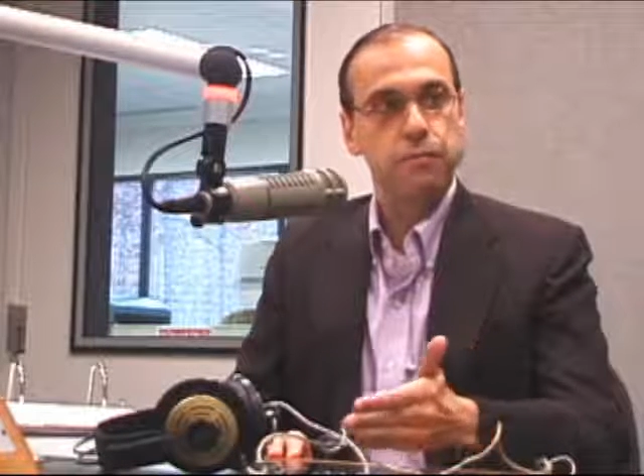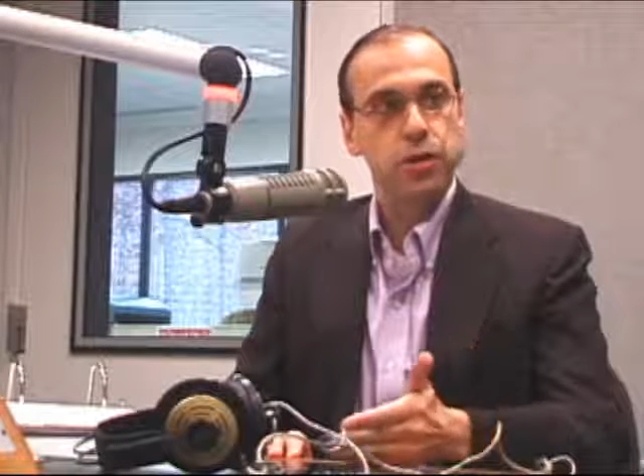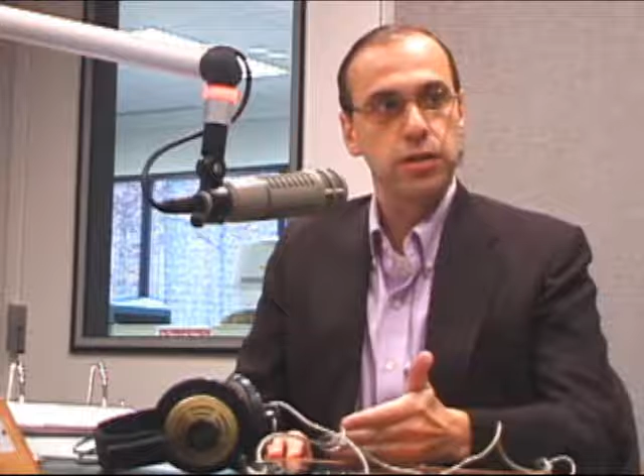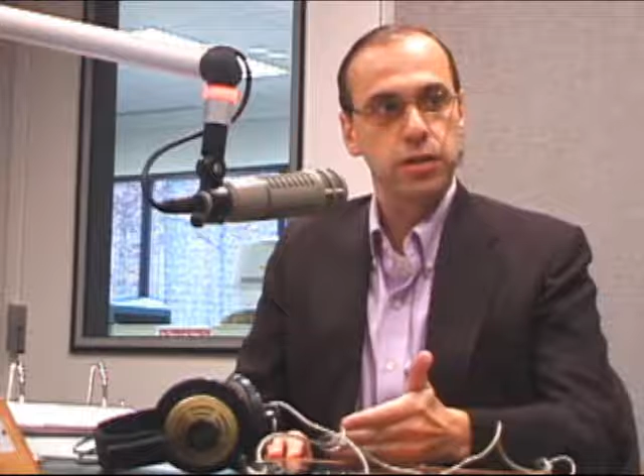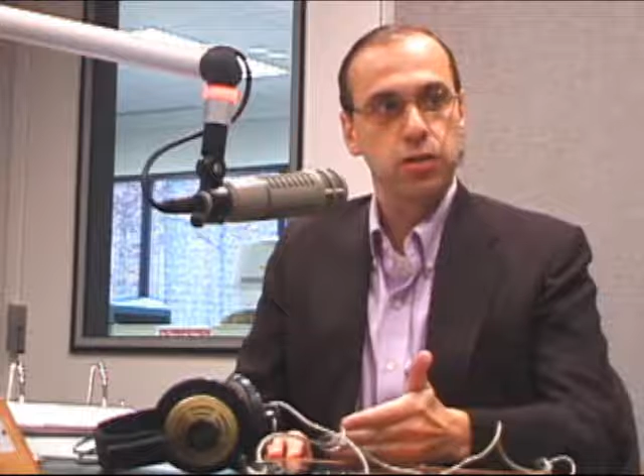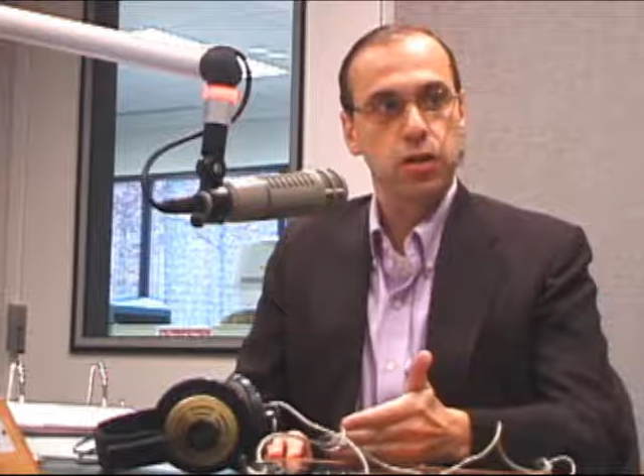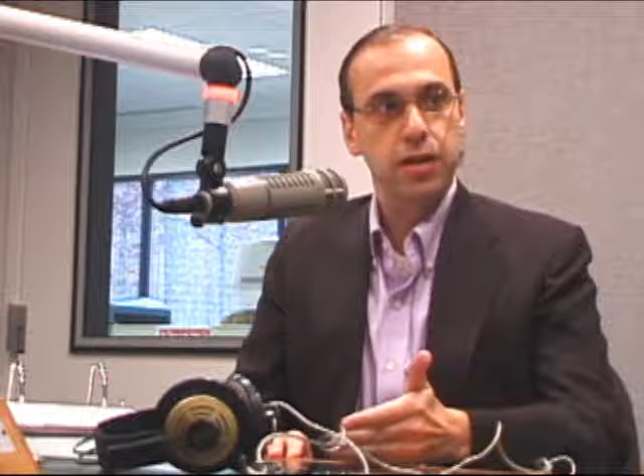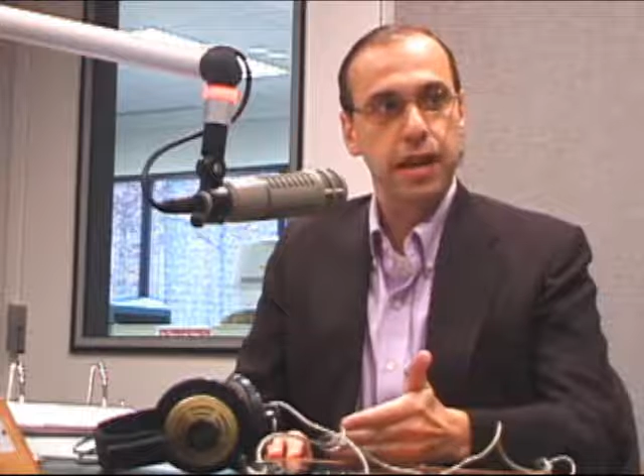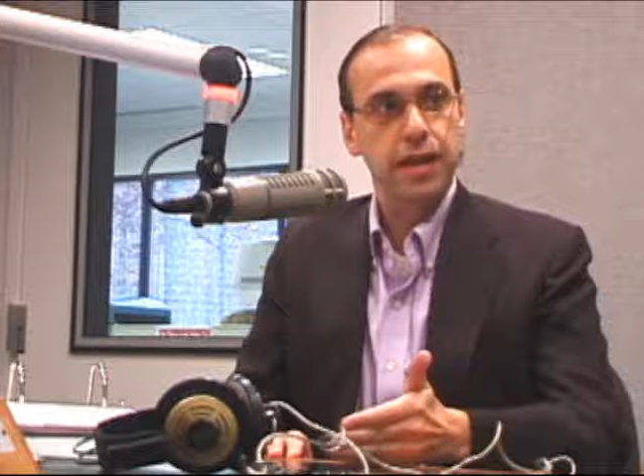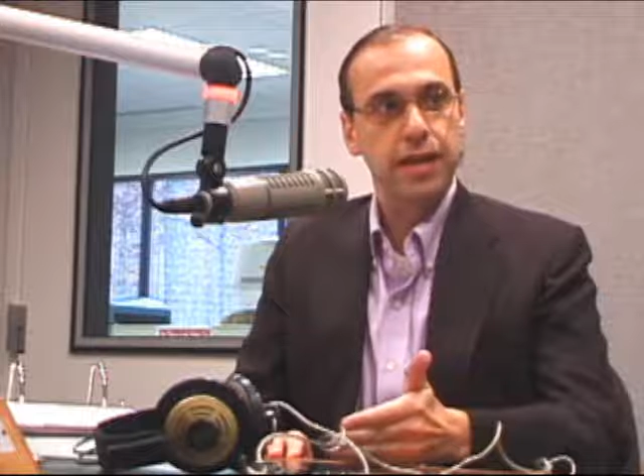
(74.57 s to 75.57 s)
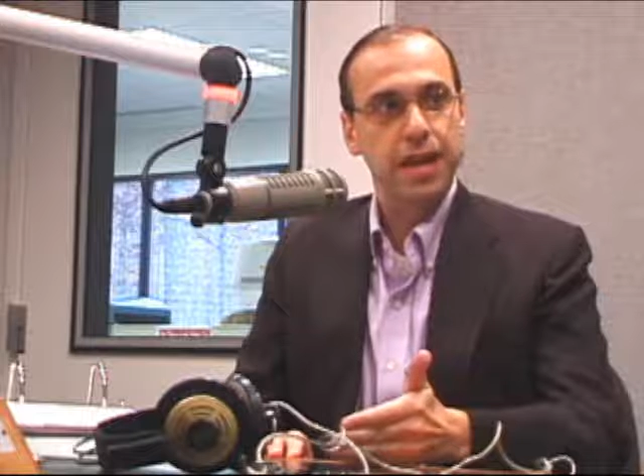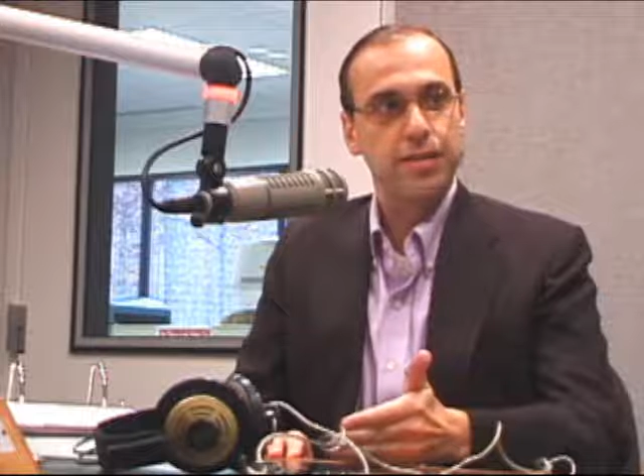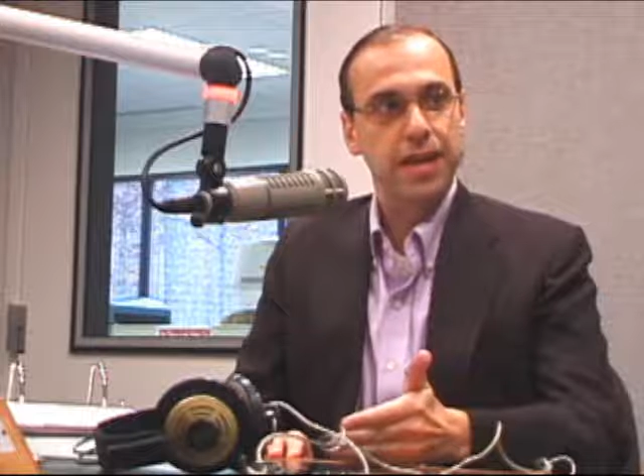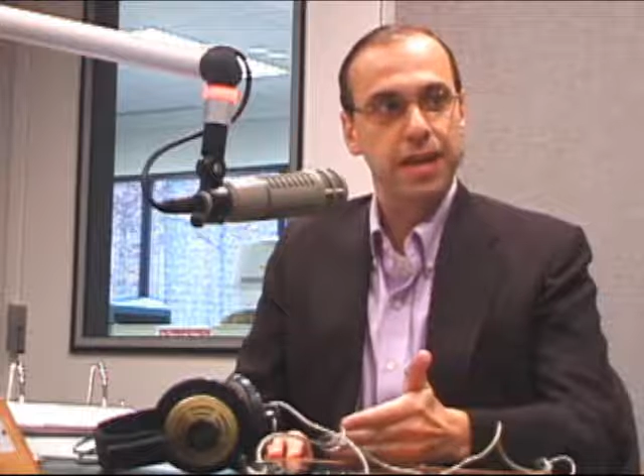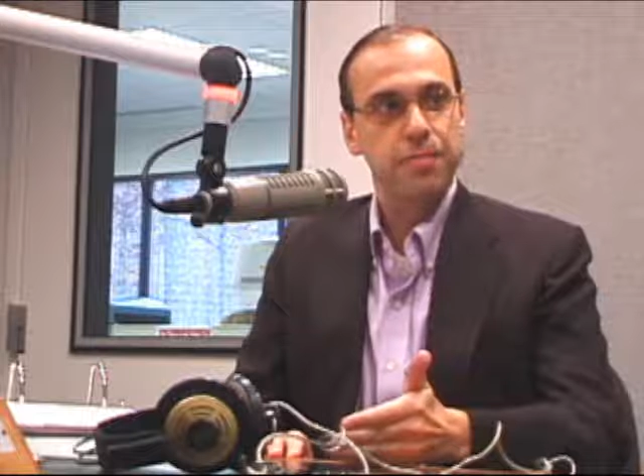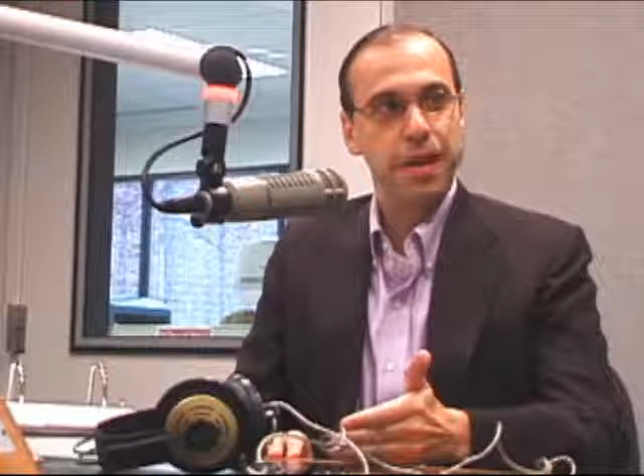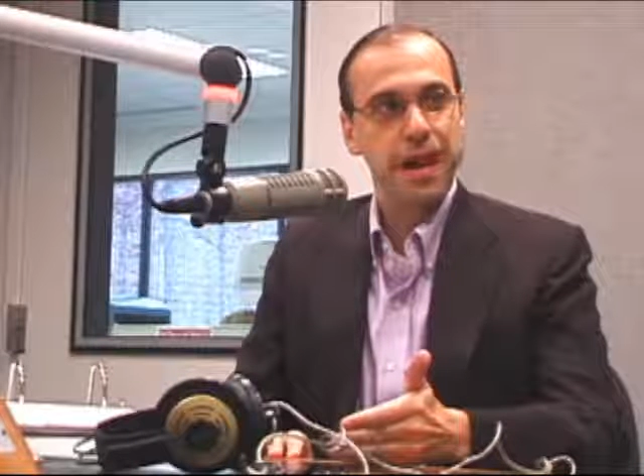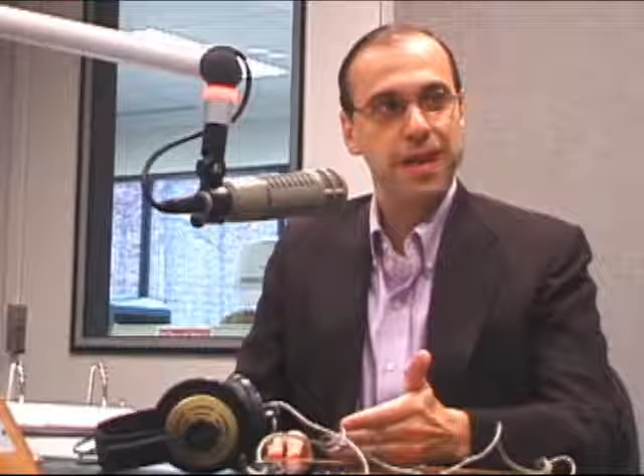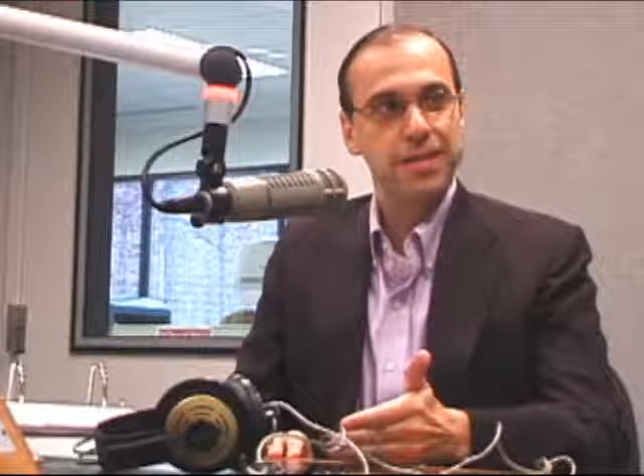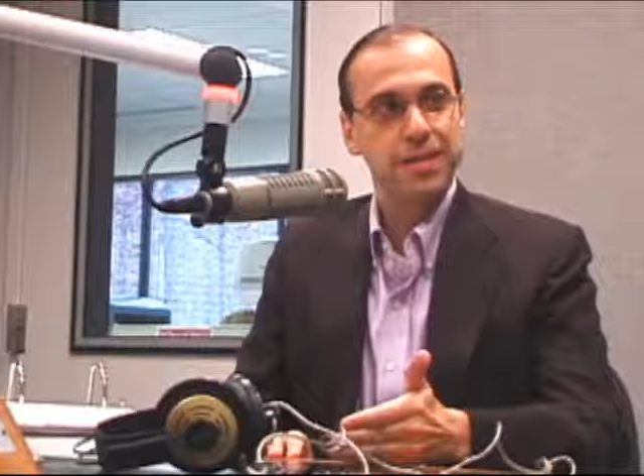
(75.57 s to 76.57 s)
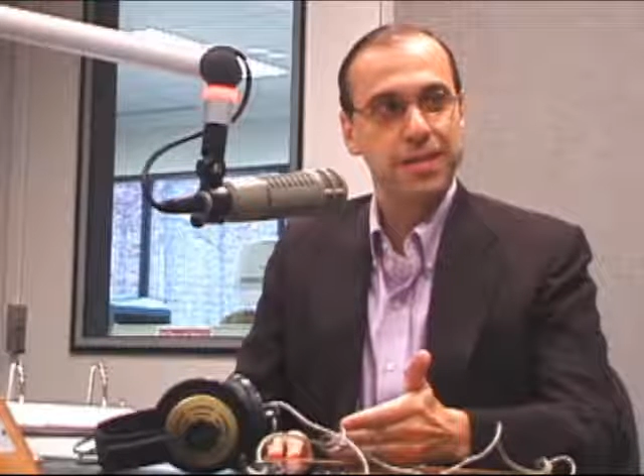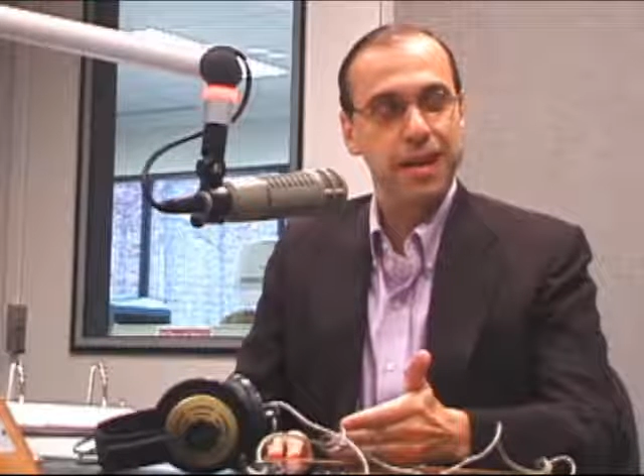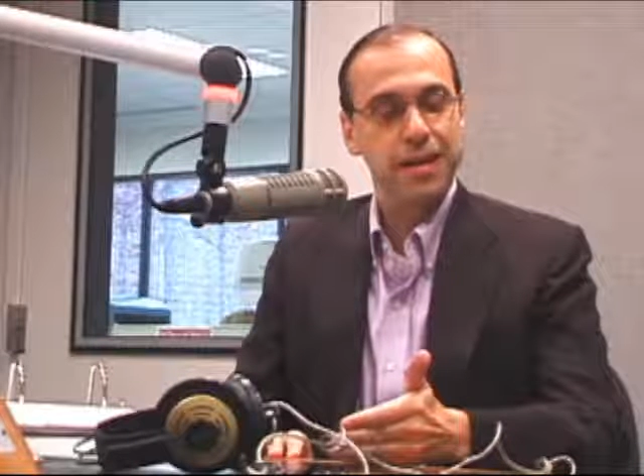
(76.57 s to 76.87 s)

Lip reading: a pretty strong economic impact